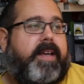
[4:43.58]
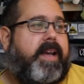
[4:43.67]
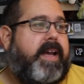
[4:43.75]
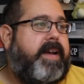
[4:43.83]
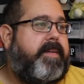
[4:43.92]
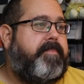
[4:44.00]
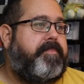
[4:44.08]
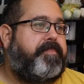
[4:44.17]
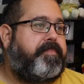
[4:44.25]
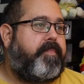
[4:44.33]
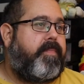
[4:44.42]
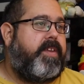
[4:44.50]
Um,
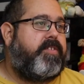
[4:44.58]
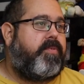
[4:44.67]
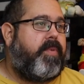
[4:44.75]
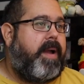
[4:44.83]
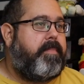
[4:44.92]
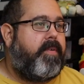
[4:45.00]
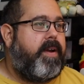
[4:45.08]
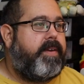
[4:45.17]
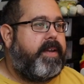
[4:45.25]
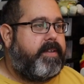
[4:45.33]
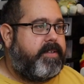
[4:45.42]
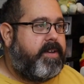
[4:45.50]
these are
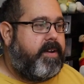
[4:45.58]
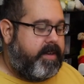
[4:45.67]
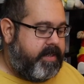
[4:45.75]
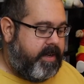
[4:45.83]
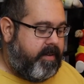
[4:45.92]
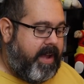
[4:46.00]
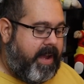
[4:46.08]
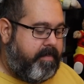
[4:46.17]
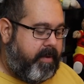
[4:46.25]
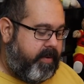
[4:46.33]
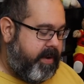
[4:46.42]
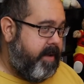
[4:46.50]
wraparound English cocktail
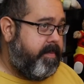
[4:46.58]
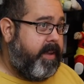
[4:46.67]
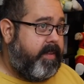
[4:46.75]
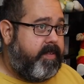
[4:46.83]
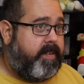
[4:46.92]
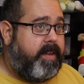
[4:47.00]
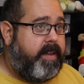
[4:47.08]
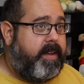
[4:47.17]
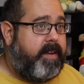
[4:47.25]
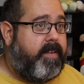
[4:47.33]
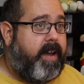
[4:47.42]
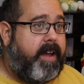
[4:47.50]
highball napkins.
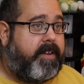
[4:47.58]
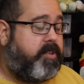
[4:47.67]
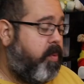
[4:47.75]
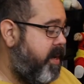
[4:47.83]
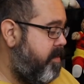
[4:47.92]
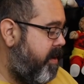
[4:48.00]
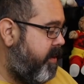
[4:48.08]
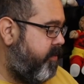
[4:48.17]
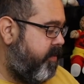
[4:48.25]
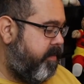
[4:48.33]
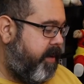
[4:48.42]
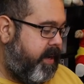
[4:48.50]
Uh, 20 bucks
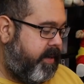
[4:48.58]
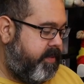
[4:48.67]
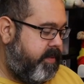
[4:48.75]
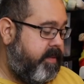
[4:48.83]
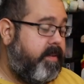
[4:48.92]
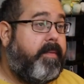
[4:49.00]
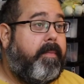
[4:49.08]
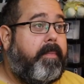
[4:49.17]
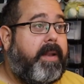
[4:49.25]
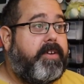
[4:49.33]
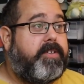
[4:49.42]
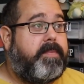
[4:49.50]
for the box,
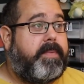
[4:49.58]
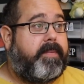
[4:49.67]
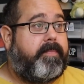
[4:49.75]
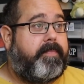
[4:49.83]
plus shipping.